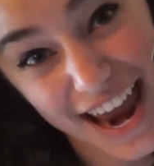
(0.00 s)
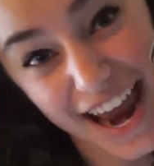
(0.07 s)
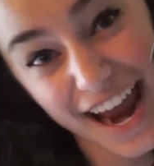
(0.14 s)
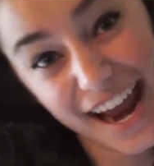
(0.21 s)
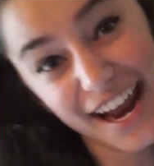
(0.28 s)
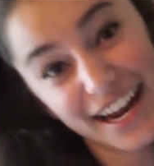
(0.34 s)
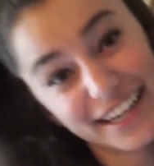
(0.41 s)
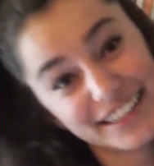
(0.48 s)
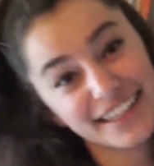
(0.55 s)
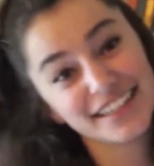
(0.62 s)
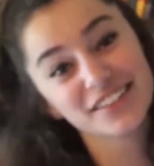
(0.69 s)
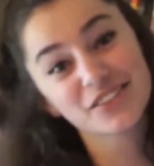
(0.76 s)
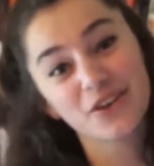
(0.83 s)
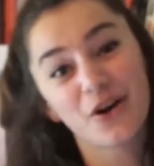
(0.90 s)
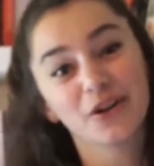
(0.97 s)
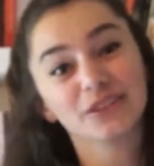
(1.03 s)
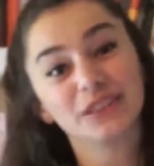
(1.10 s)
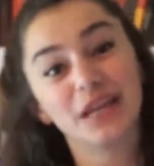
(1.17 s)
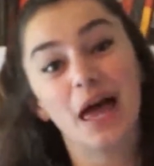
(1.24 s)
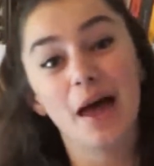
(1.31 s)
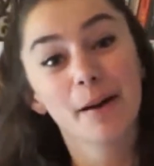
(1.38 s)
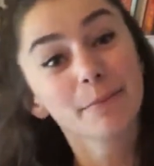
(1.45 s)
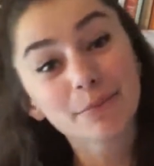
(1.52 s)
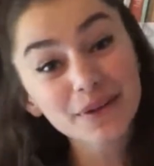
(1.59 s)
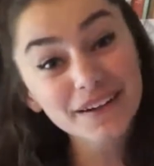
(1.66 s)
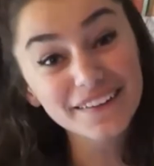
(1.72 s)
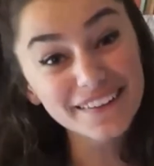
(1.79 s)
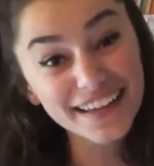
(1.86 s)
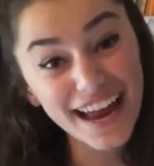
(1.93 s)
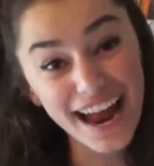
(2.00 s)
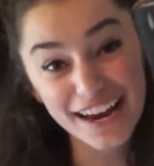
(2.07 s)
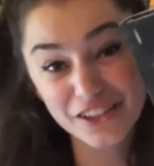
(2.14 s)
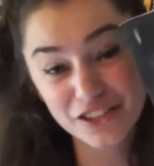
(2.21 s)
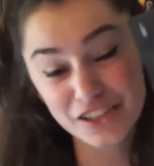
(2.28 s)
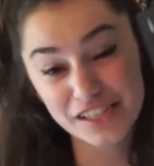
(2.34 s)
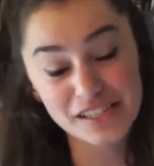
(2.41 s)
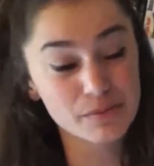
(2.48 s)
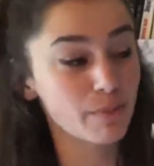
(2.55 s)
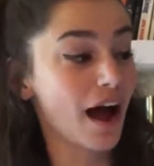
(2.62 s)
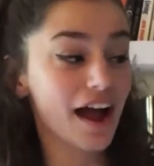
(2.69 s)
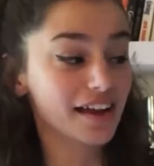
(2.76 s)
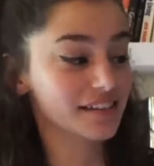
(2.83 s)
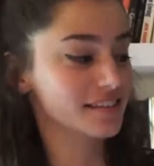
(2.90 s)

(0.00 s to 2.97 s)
And it is called An Ember in the Ashes by